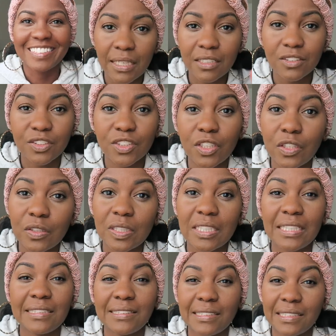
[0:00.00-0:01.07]
It is so
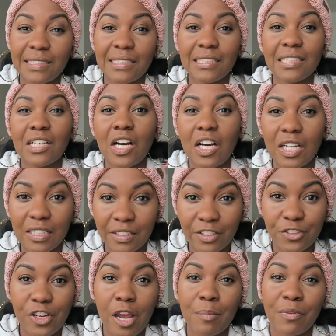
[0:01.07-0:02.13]
easy to get caught in the
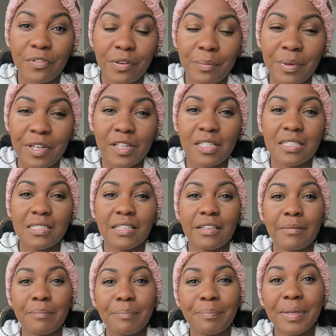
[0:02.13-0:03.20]
trap of comparison.